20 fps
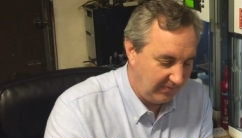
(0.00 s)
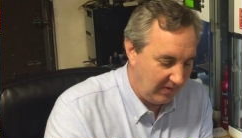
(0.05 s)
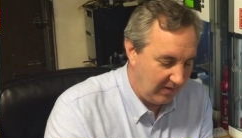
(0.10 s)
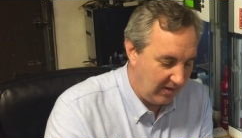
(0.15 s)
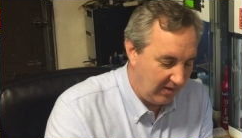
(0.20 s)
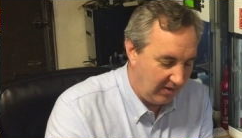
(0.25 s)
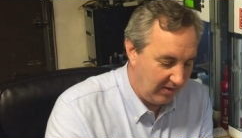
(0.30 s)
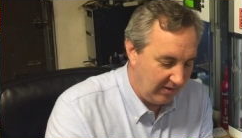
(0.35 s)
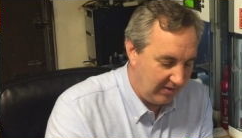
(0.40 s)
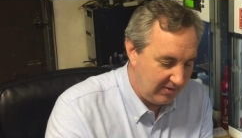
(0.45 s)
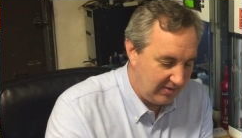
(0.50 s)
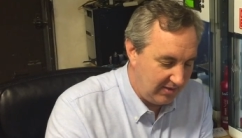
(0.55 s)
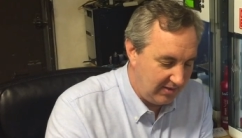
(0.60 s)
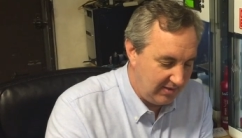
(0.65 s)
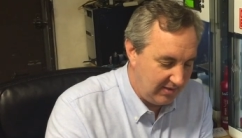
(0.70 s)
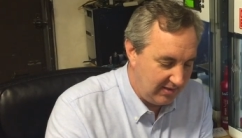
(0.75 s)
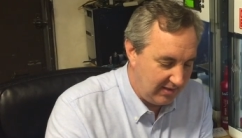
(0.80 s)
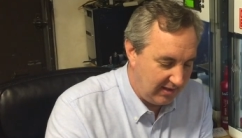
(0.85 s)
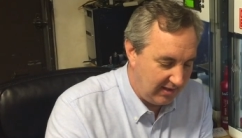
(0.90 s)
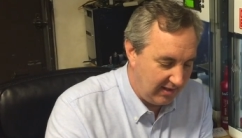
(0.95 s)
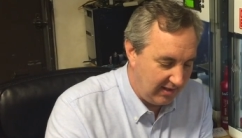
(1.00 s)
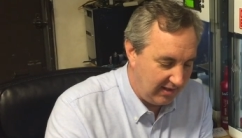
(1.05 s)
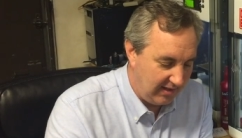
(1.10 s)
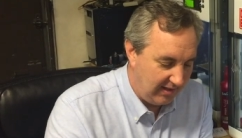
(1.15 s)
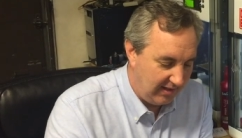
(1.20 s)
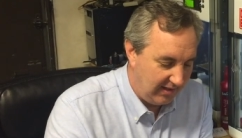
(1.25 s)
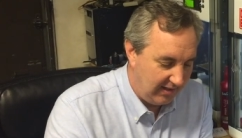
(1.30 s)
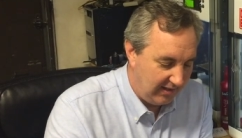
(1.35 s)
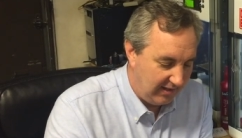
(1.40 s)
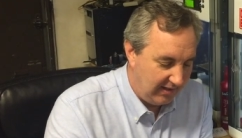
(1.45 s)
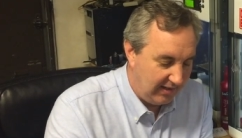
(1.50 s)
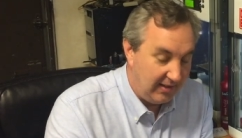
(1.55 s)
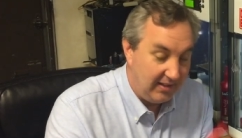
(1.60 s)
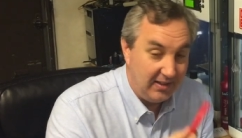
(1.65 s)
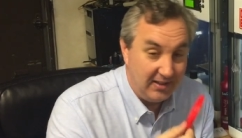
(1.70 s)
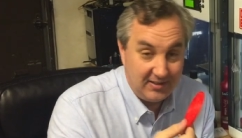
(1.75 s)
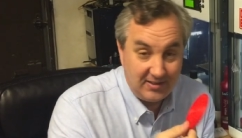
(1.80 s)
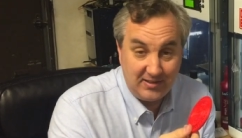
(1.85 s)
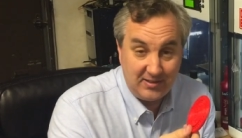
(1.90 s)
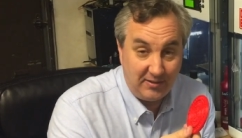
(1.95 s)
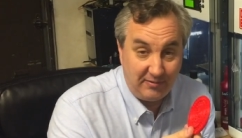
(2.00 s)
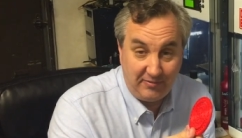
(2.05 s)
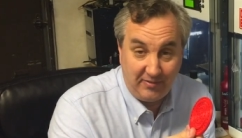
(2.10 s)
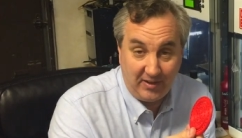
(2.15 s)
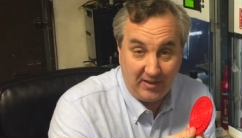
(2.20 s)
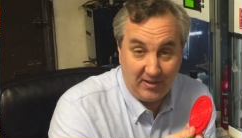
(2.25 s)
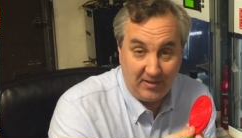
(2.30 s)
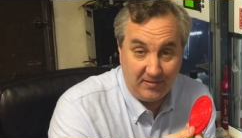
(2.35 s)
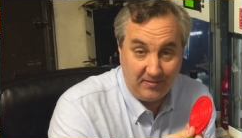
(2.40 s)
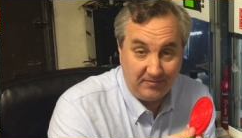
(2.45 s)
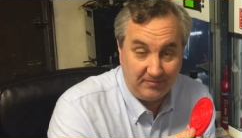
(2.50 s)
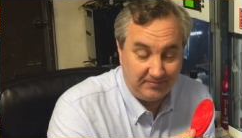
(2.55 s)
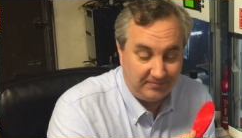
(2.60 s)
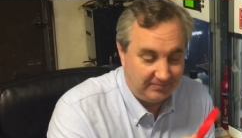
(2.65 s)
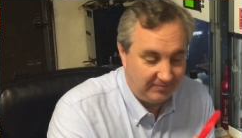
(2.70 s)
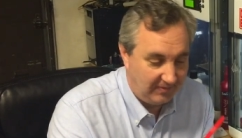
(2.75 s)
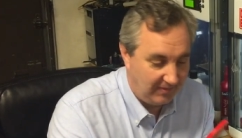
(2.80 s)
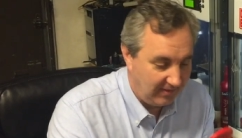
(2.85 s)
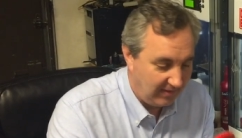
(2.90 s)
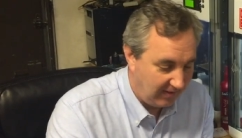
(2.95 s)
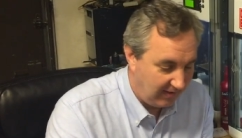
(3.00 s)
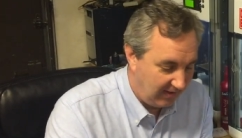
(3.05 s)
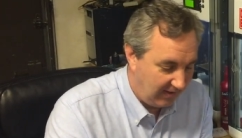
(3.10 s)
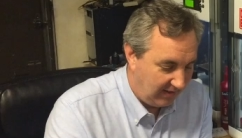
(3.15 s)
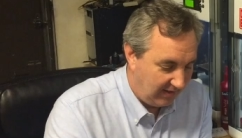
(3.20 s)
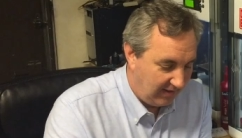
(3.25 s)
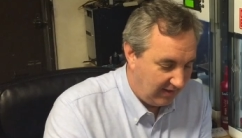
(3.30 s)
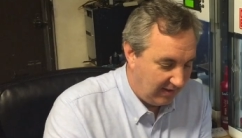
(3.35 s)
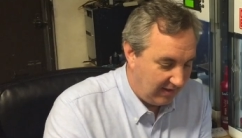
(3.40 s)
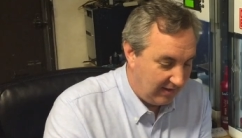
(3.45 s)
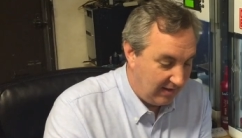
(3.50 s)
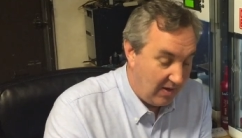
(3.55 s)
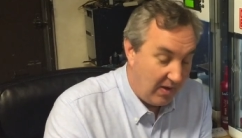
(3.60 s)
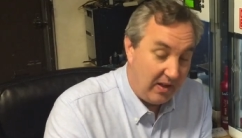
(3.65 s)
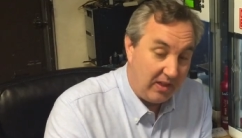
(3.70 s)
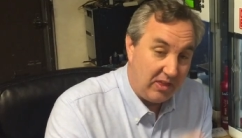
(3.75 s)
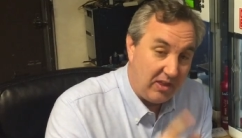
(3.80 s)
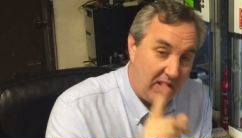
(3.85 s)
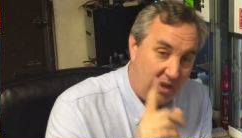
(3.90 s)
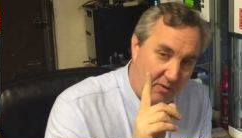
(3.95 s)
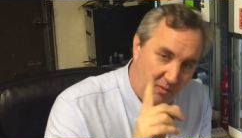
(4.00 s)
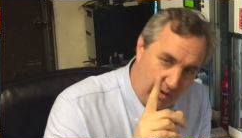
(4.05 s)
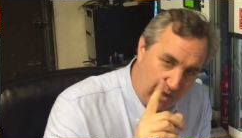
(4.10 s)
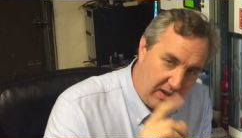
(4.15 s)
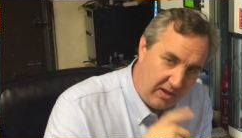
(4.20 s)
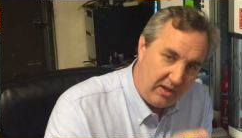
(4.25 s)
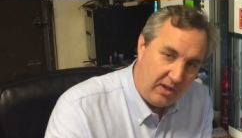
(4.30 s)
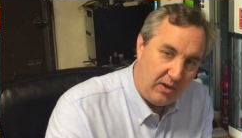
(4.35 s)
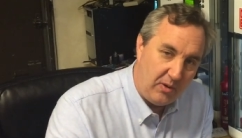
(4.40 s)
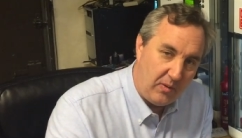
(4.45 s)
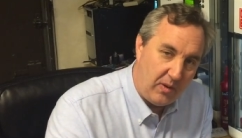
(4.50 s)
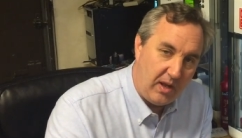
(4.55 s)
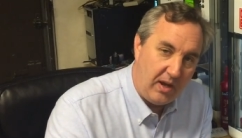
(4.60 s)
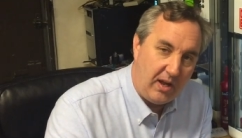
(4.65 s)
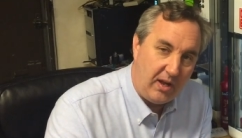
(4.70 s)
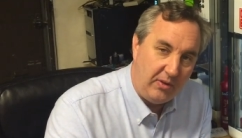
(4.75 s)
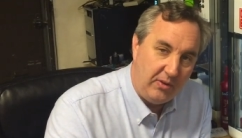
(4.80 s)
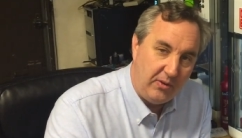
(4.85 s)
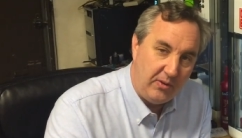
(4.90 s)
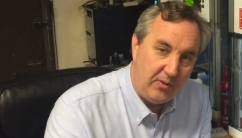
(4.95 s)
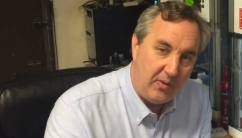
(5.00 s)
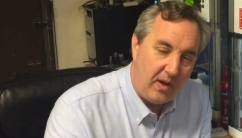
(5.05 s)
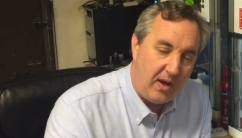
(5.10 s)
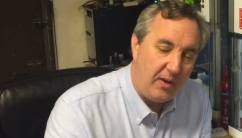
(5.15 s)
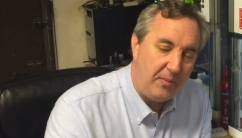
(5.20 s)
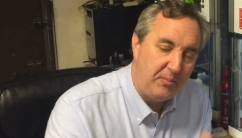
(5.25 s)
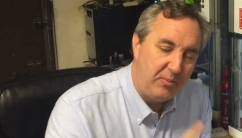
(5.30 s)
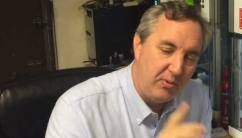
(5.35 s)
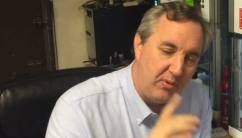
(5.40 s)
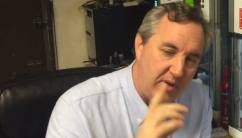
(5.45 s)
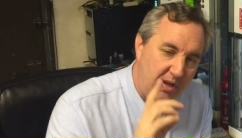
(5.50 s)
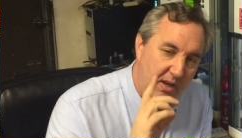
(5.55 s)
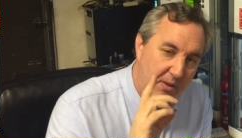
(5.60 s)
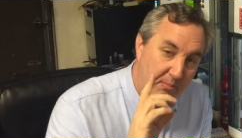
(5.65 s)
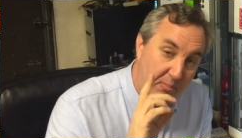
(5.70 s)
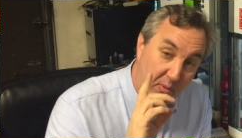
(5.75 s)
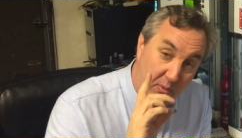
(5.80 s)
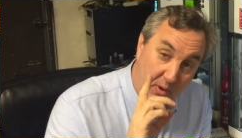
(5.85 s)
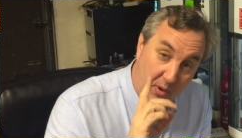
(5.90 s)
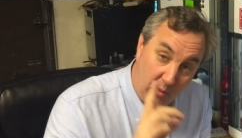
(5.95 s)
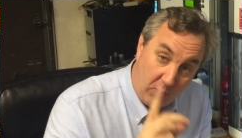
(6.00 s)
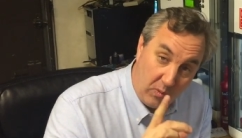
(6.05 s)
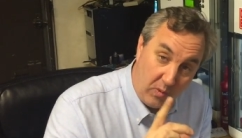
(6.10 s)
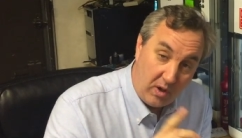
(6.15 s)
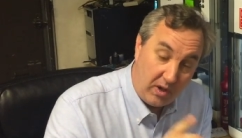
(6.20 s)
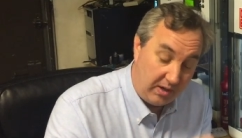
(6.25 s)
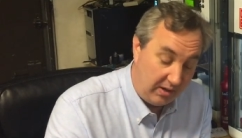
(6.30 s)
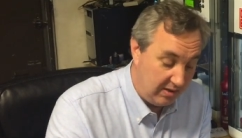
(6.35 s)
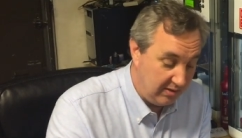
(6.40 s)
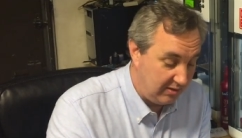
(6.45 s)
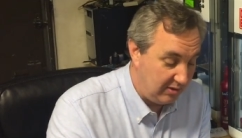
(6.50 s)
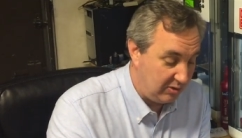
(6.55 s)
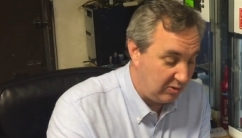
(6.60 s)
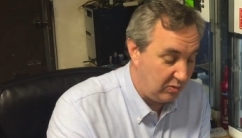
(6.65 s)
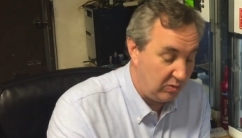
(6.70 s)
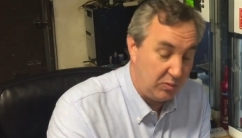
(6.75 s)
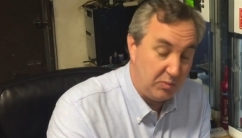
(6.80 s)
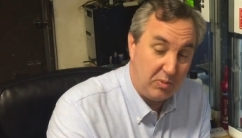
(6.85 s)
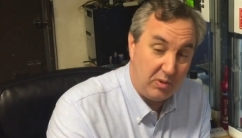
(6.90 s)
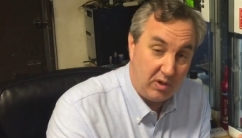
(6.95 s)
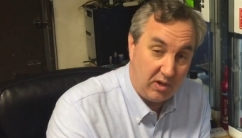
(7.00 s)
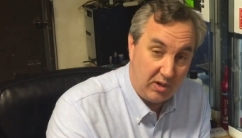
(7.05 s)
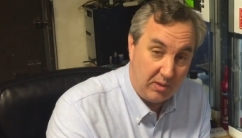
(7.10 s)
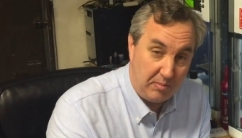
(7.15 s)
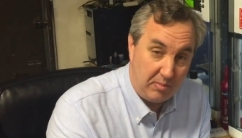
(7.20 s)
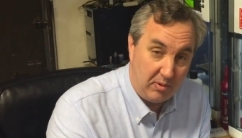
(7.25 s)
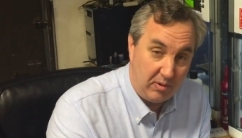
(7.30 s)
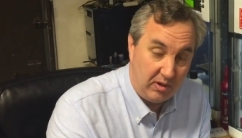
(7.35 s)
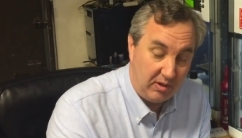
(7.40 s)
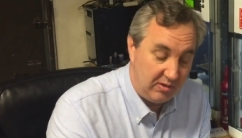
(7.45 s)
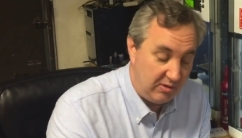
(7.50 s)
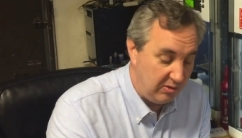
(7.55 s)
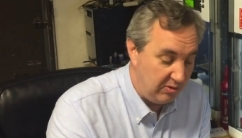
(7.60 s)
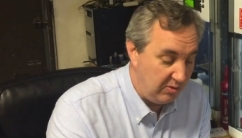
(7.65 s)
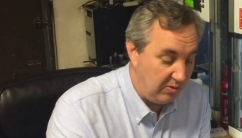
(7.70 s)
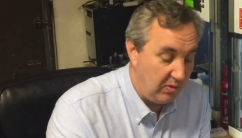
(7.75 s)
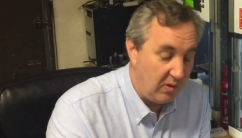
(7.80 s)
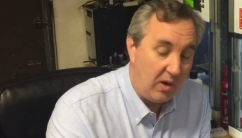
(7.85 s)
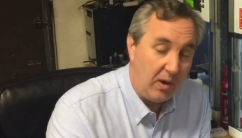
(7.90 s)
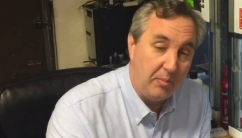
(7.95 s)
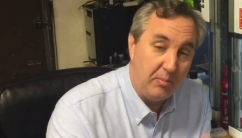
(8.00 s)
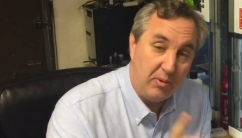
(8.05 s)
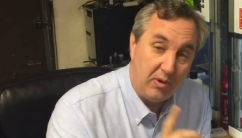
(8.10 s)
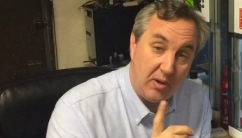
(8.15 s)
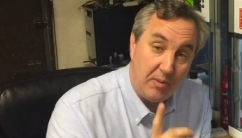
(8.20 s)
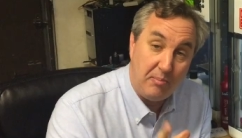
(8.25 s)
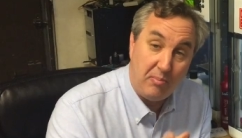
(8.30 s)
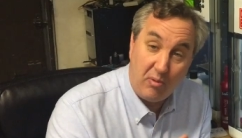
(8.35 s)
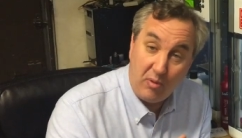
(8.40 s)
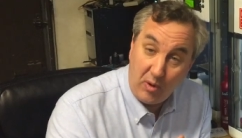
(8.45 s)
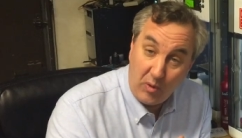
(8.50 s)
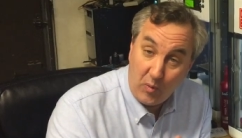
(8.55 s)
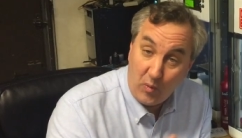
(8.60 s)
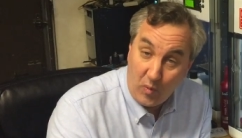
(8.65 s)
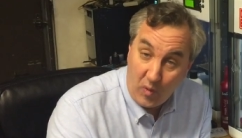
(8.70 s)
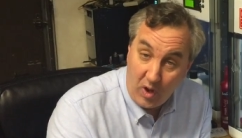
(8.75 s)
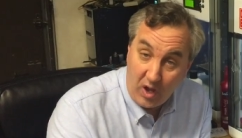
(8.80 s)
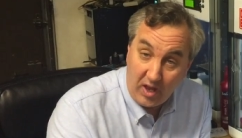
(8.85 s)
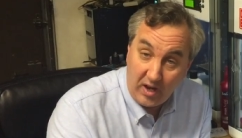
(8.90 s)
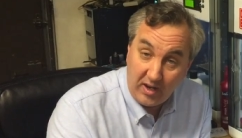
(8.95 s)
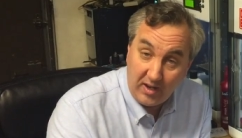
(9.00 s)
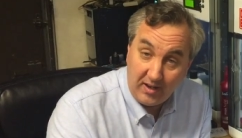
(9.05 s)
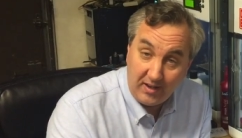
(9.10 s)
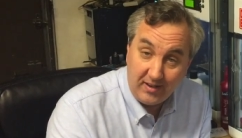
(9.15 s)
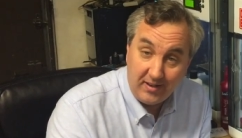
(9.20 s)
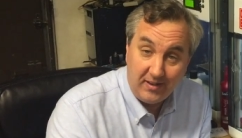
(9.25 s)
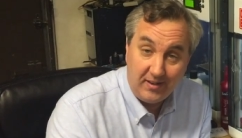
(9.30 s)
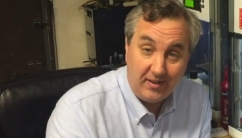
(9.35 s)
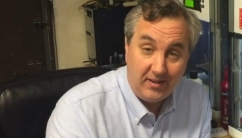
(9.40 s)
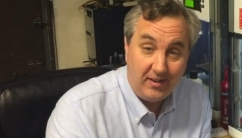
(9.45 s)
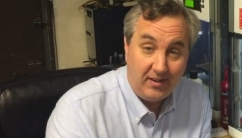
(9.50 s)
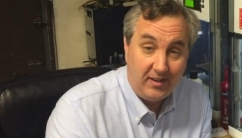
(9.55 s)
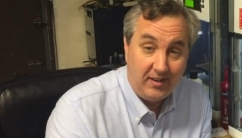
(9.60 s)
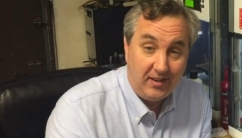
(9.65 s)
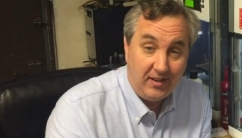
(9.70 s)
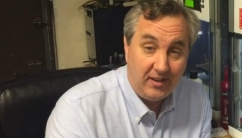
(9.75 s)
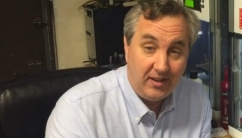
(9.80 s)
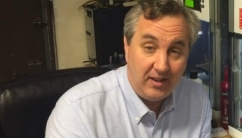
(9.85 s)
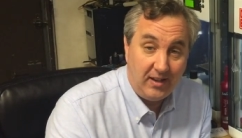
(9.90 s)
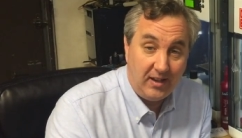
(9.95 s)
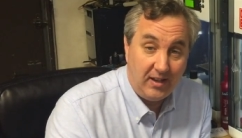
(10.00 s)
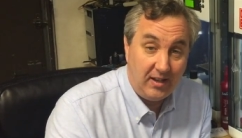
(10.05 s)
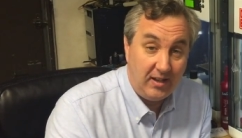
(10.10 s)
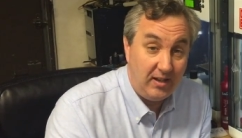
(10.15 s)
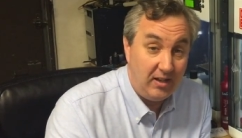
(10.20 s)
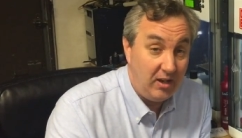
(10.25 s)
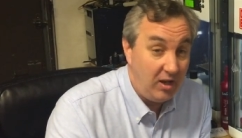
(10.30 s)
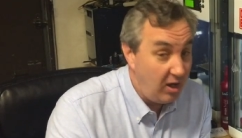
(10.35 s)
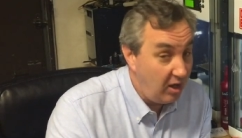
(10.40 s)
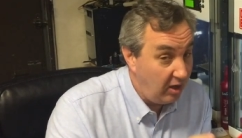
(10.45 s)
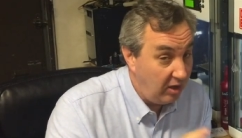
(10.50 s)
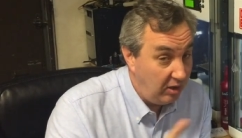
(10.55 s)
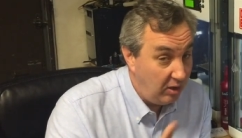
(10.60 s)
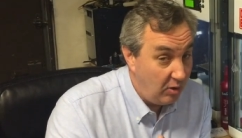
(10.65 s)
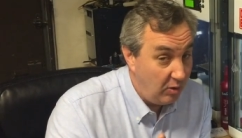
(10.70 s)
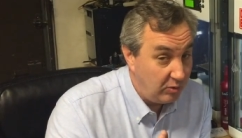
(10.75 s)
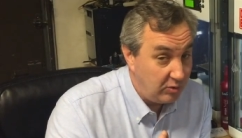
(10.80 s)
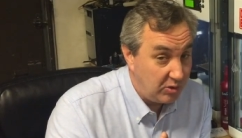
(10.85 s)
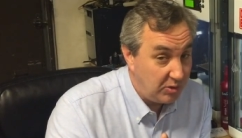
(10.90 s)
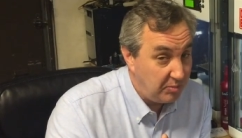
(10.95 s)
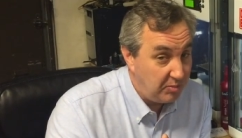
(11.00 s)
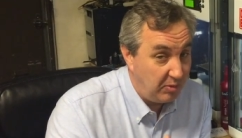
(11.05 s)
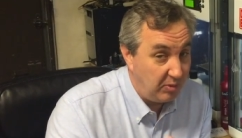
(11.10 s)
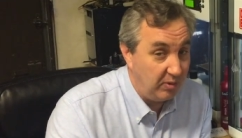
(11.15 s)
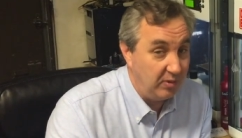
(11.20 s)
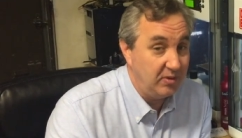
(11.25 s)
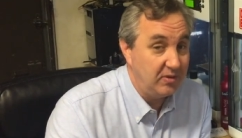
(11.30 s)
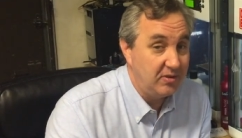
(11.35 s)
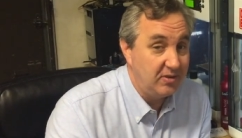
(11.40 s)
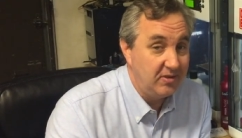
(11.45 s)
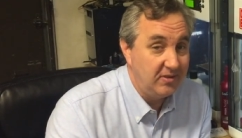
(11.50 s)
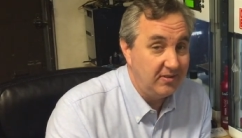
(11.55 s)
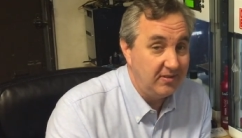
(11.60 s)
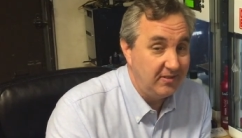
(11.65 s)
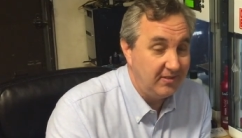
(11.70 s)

No, this is uh, this is a fail. No, I thought, well, you know what I'll do? I'll print at point one because this was printed at point two. I'll print at point one, and no supports.